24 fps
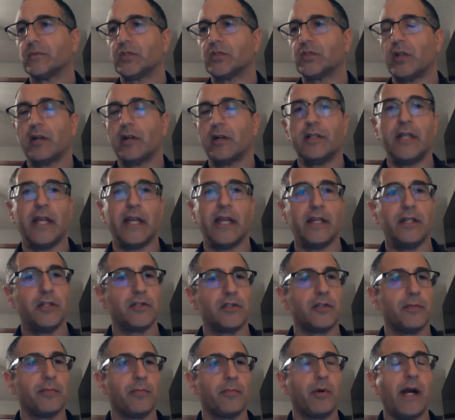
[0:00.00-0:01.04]
Started taking
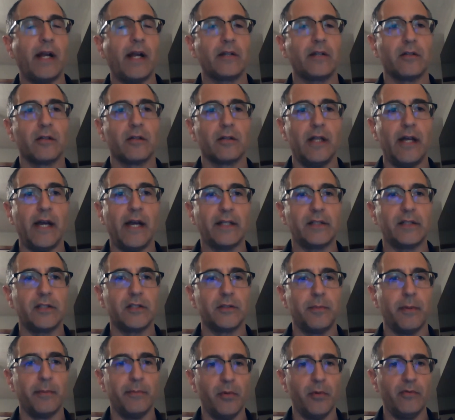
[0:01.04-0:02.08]
just some practical
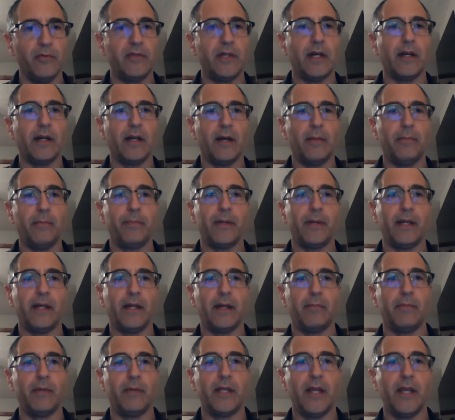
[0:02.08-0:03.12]
classes, but moved on up
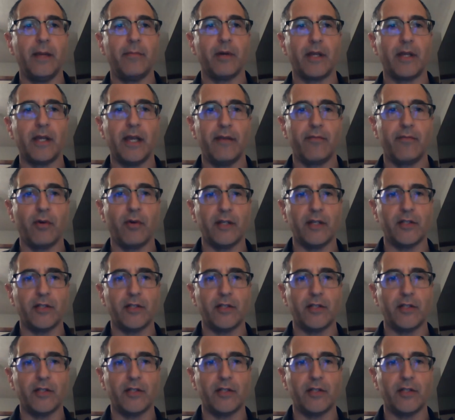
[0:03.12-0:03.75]
and became a cave